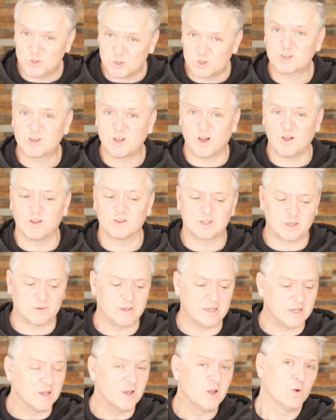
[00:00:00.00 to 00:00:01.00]
Just can't do
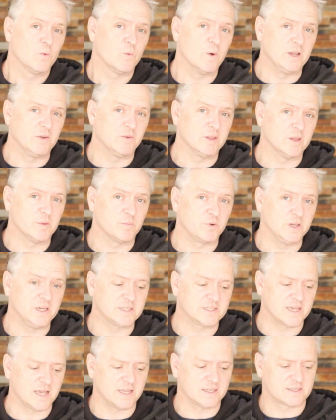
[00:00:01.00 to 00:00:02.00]
it when you're in the
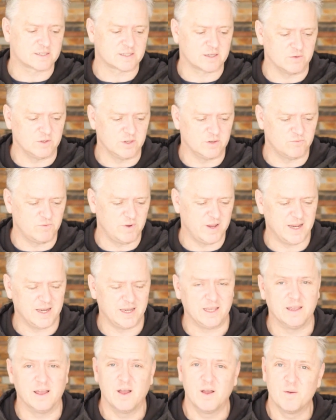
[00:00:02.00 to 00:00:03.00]
presets, so you
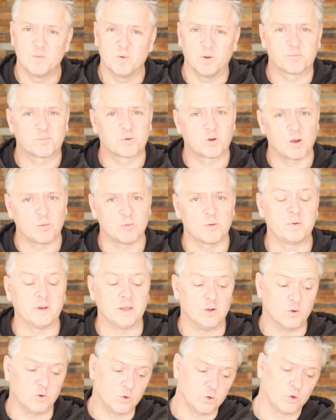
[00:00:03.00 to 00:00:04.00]
really will
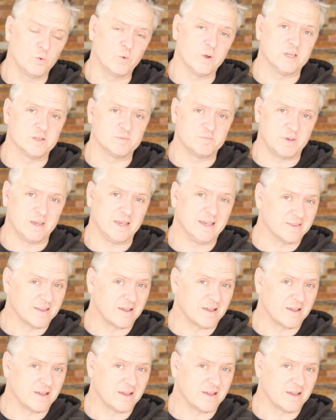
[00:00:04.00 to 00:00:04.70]
probably always be in